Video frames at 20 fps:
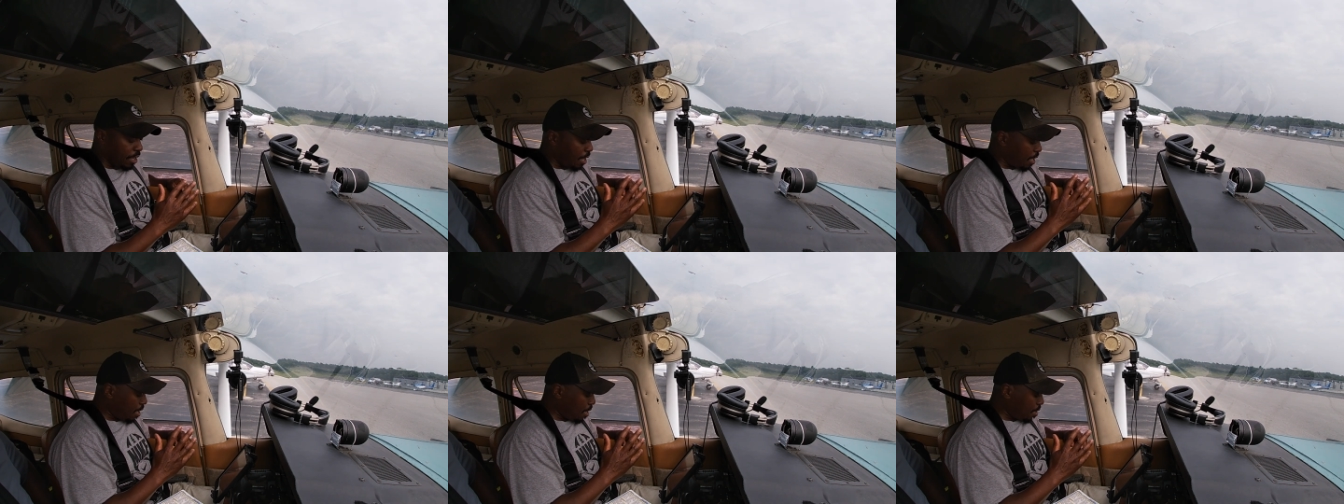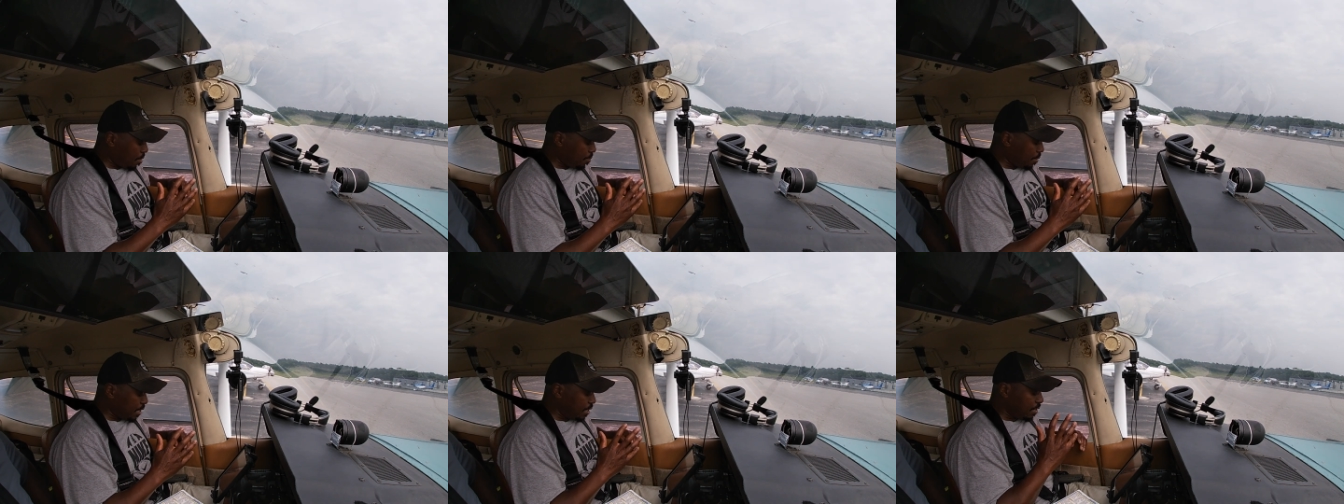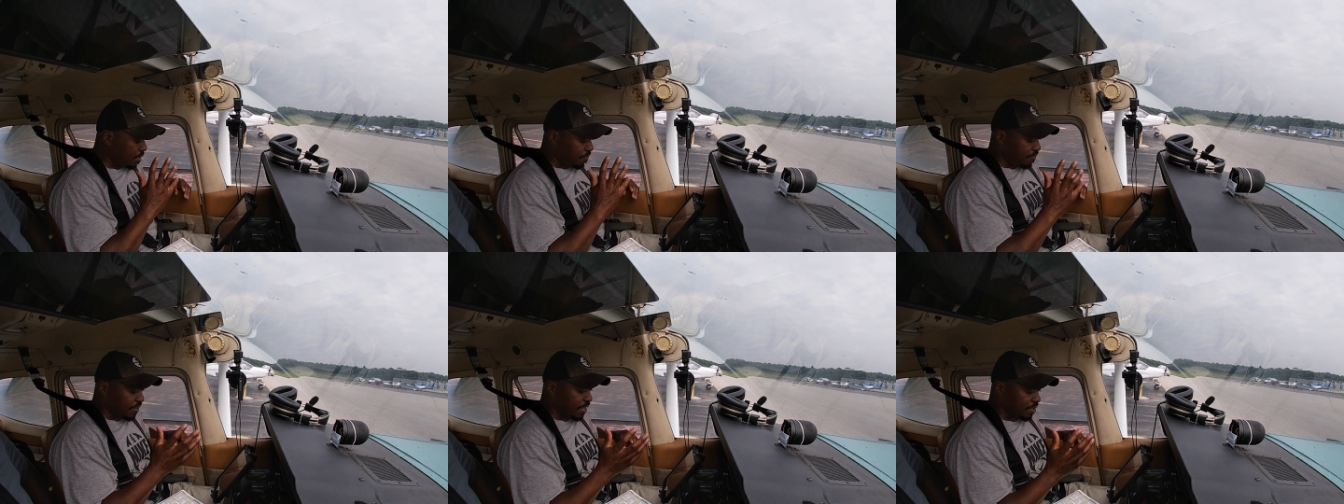in
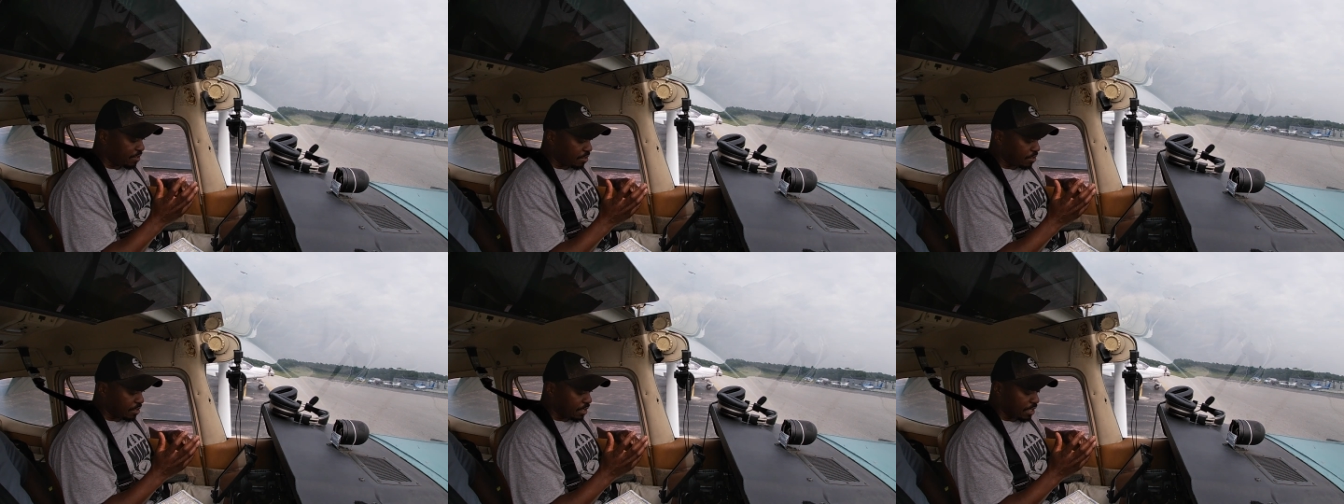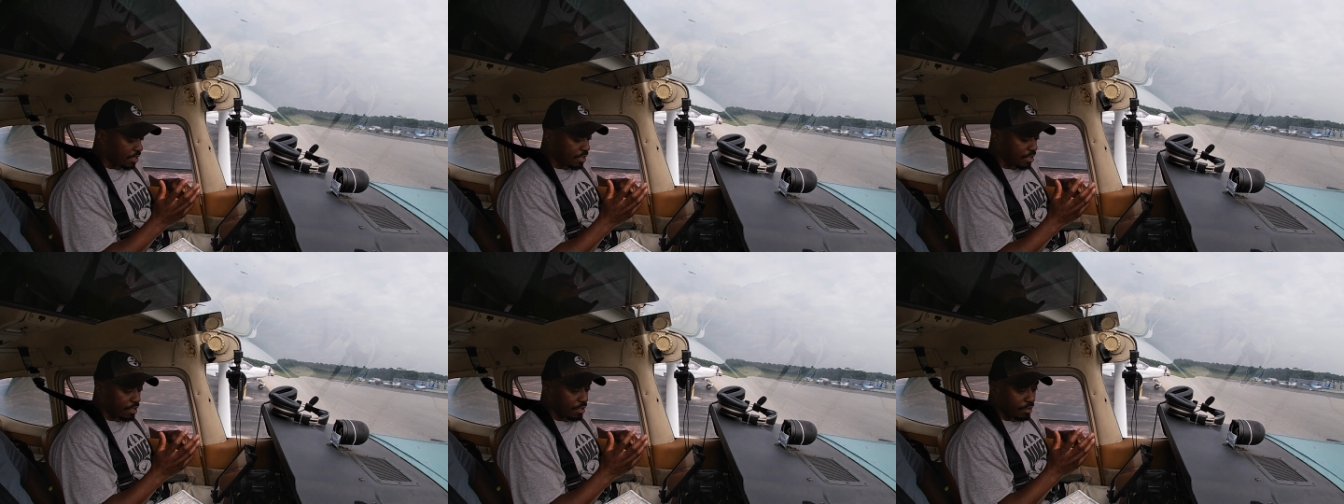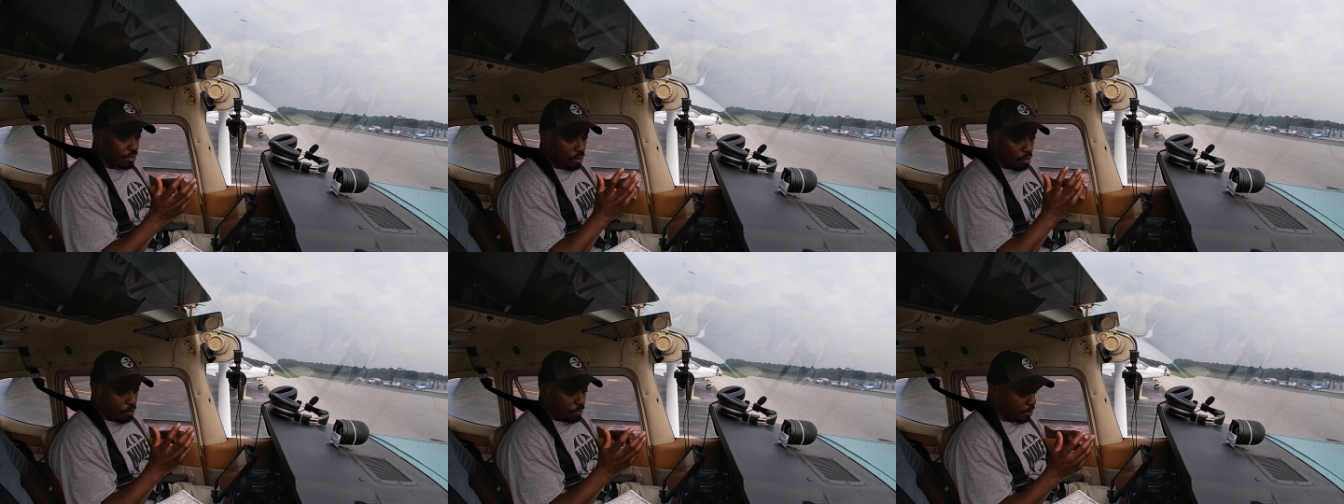the event you need
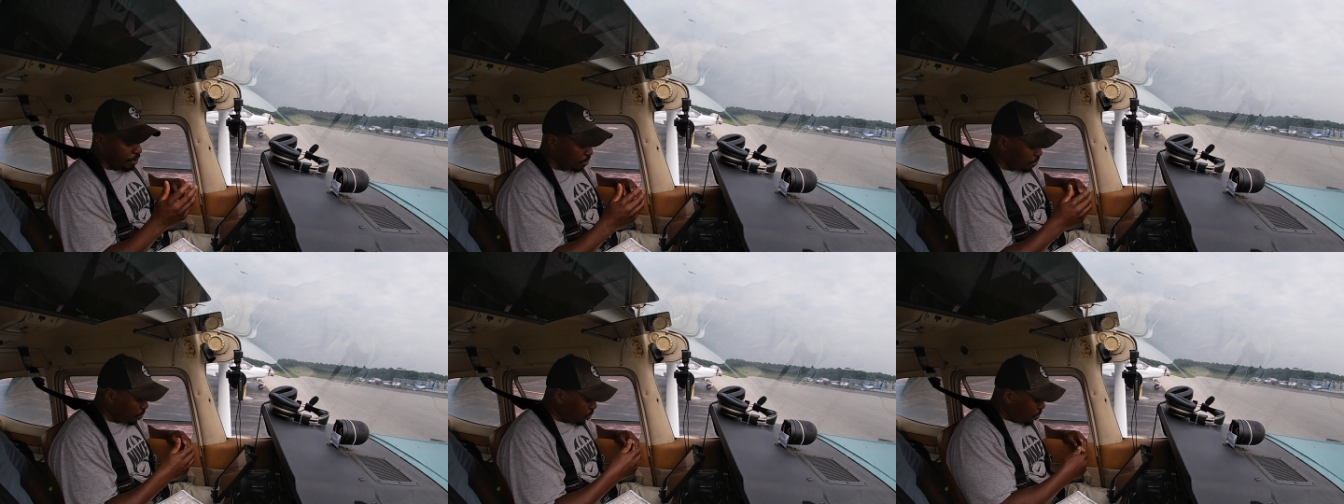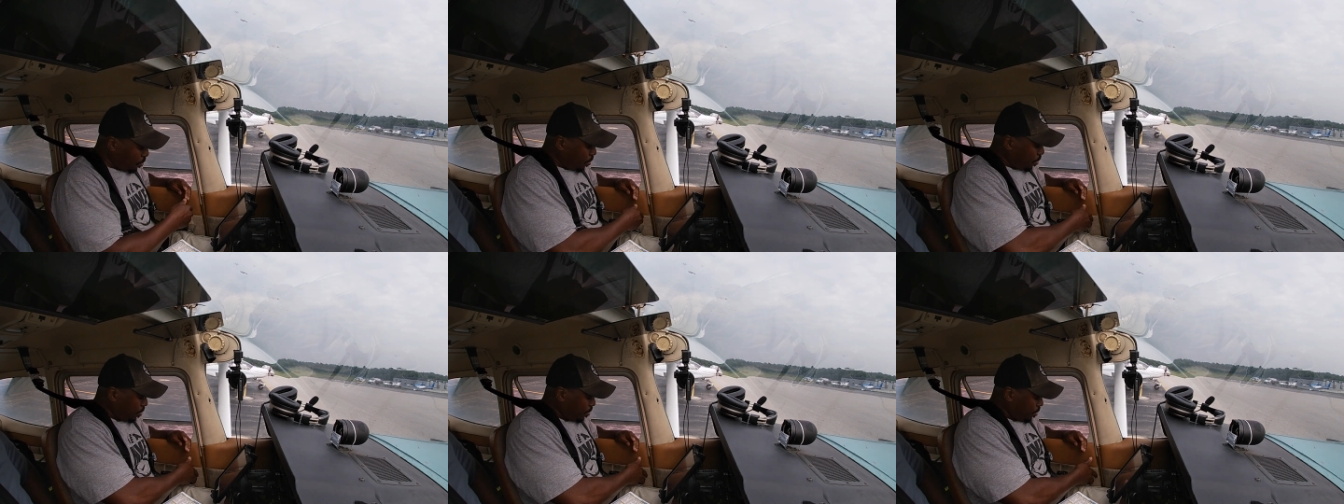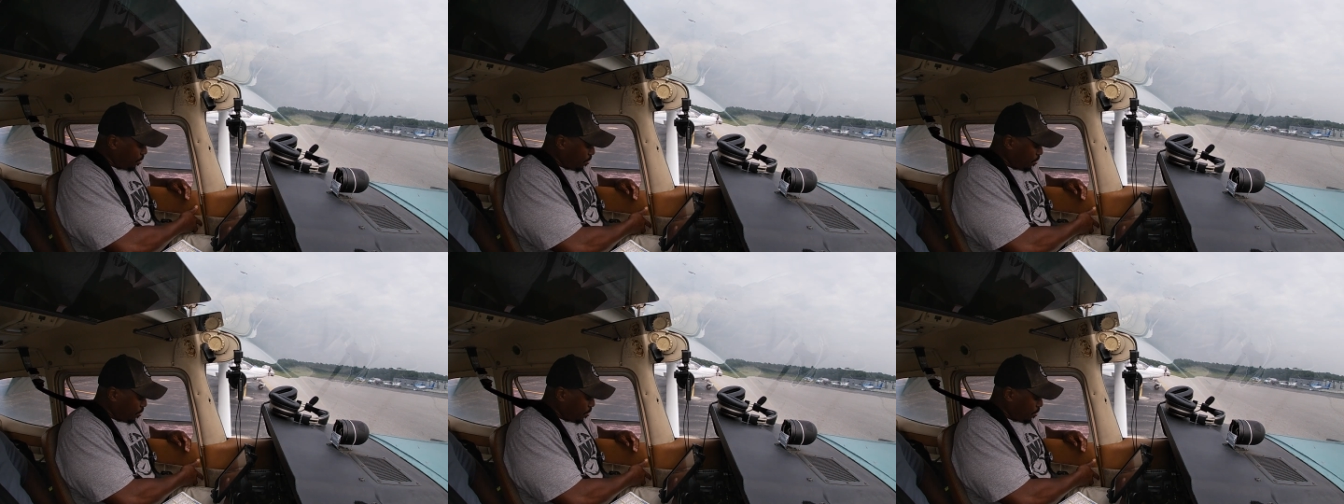to open the door,